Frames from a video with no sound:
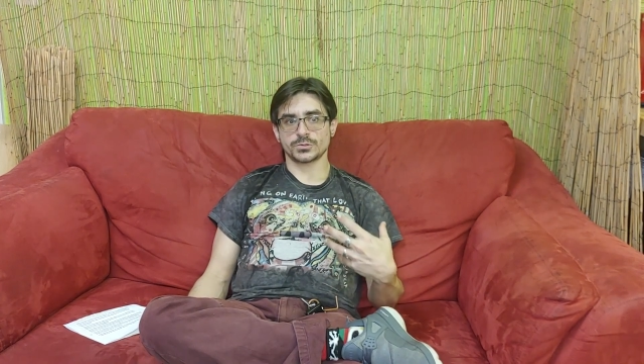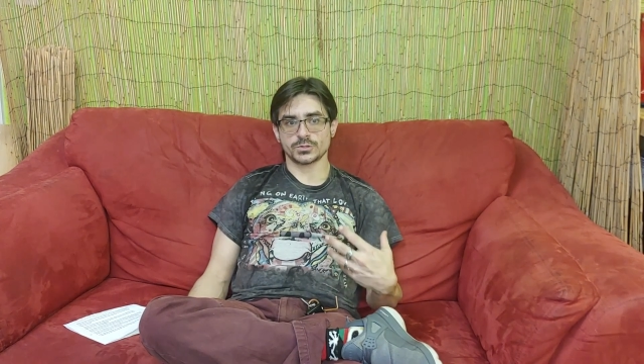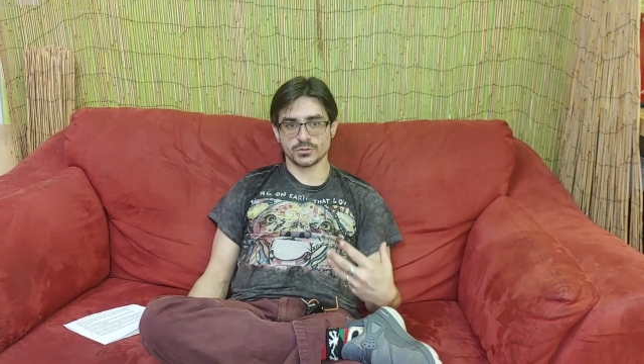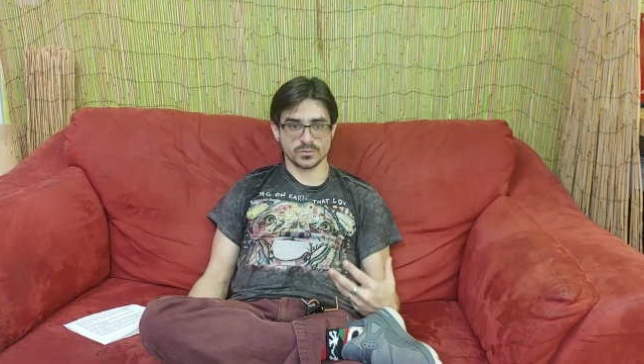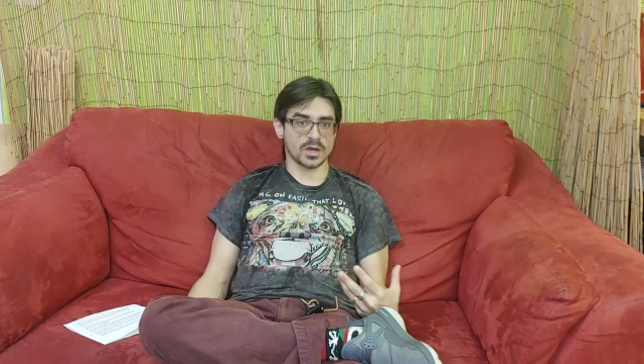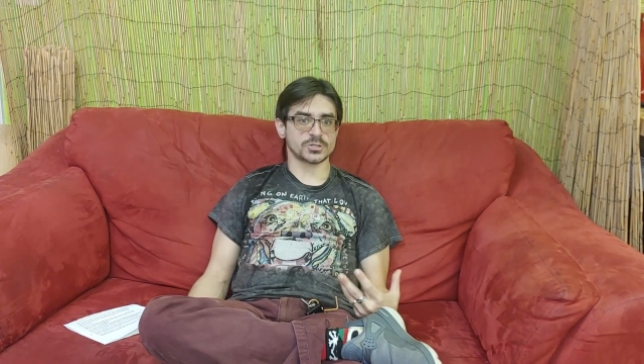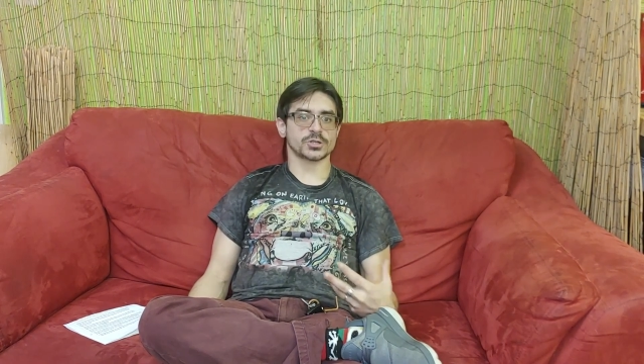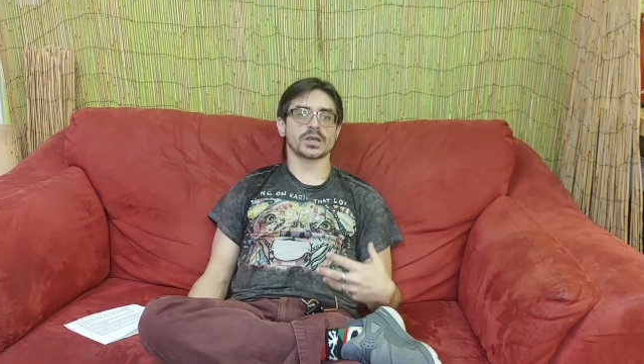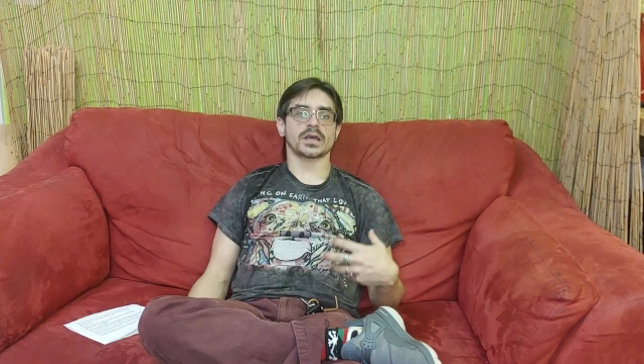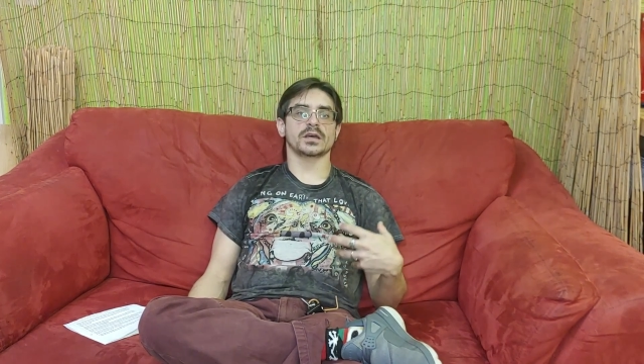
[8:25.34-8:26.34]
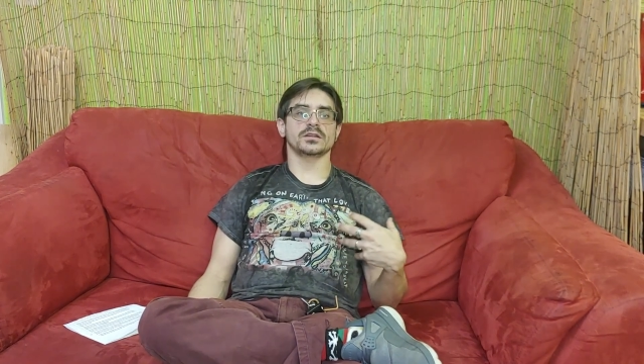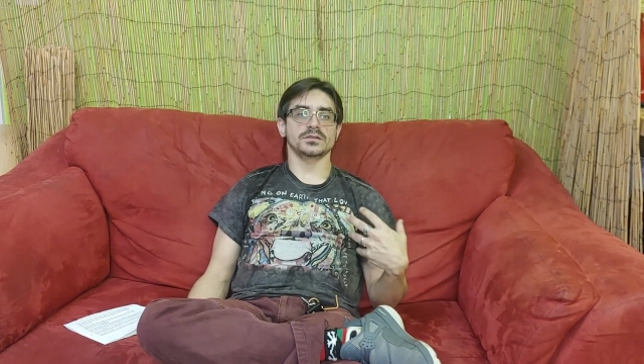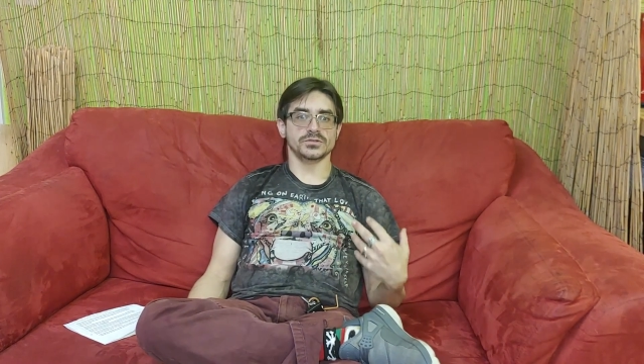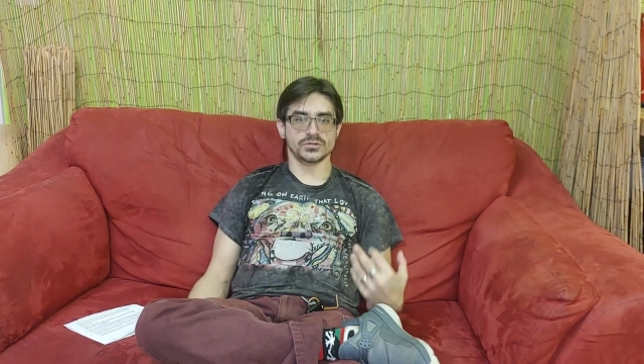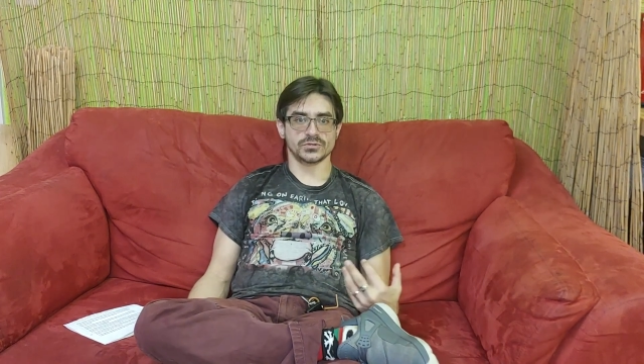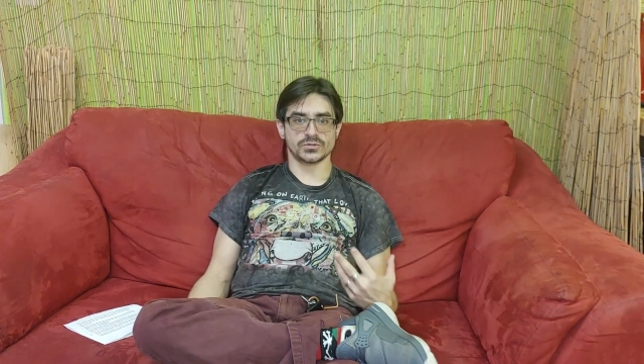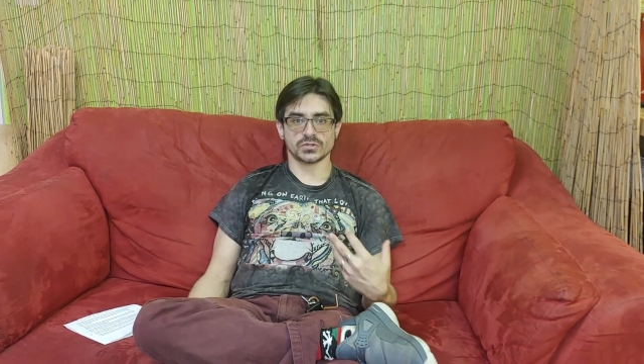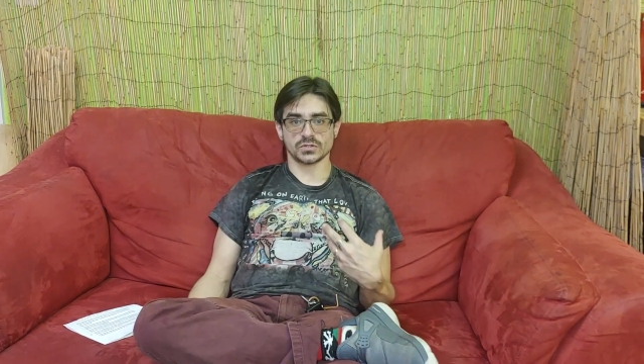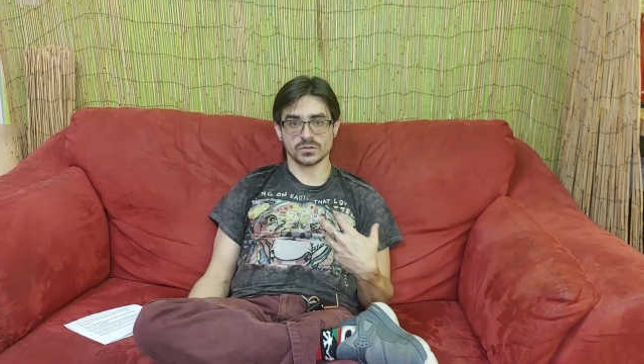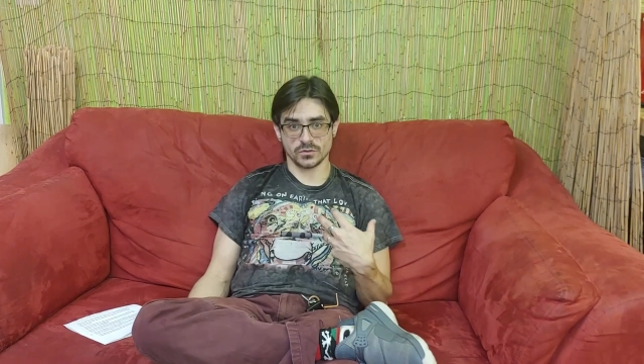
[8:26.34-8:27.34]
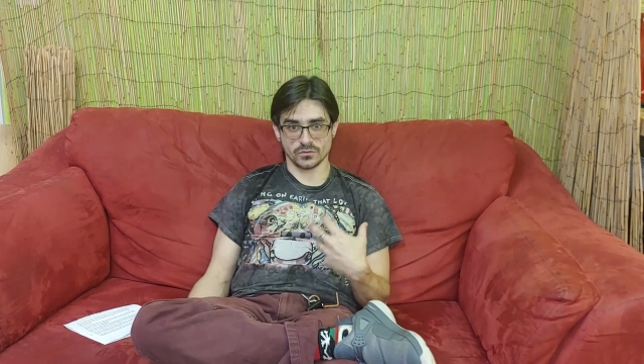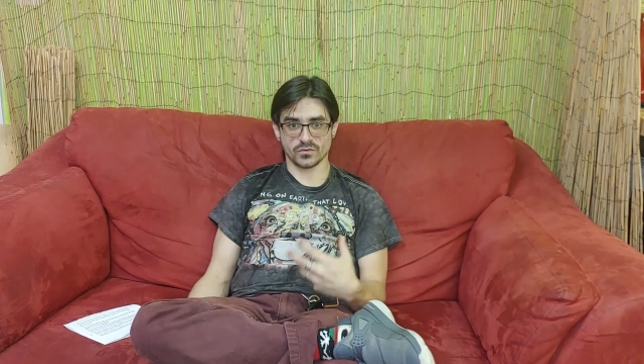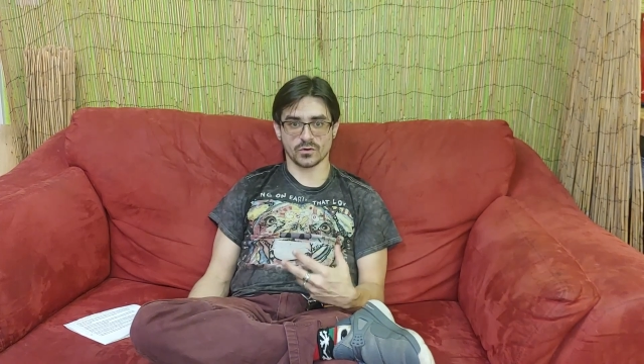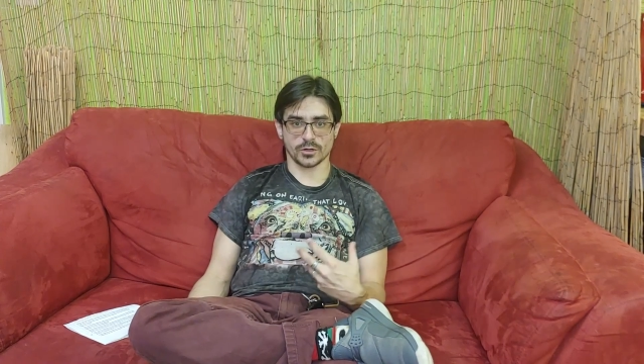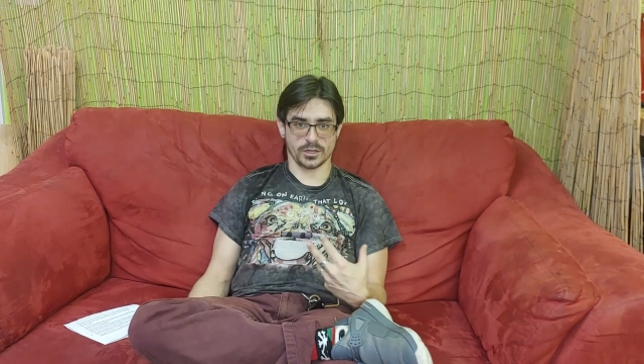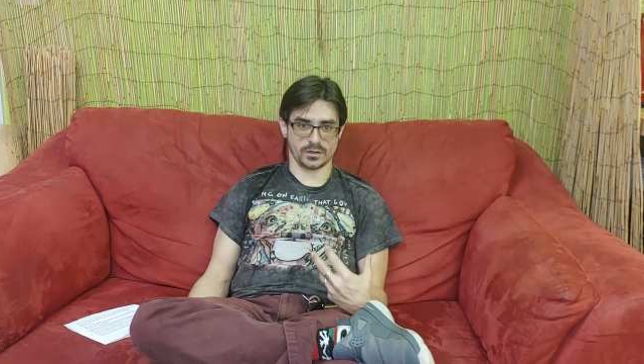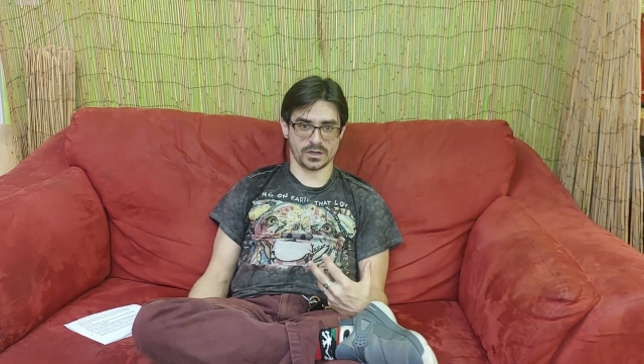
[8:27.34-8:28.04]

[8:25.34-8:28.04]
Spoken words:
too much can induce euphoria.